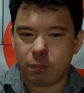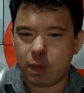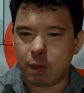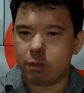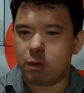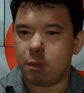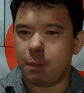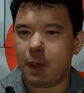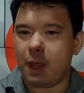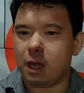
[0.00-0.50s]

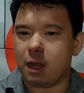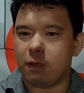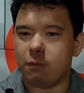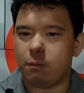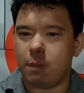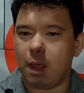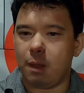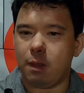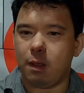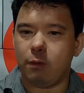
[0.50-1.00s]
am debating
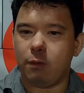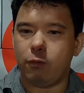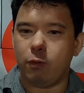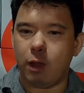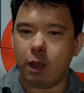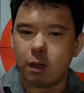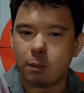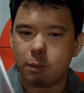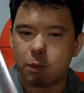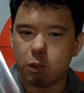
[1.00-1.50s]
maybe if
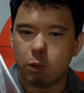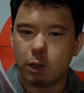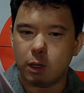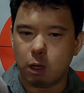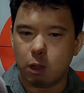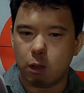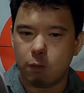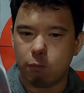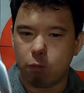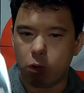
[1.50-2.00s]
we end up doing
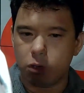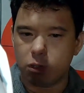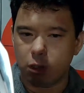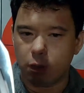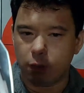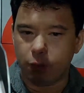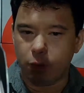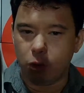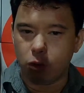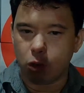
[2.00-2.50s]
another version in
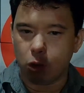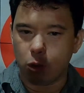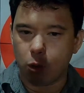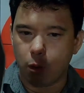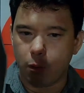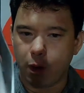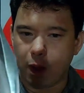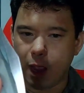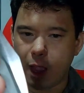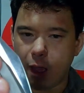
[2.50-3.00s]
the future where
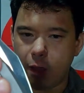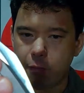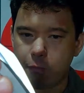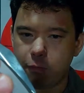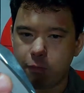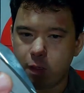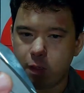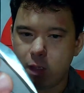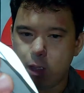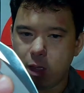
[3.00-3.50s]
we
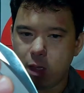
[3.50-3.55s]
have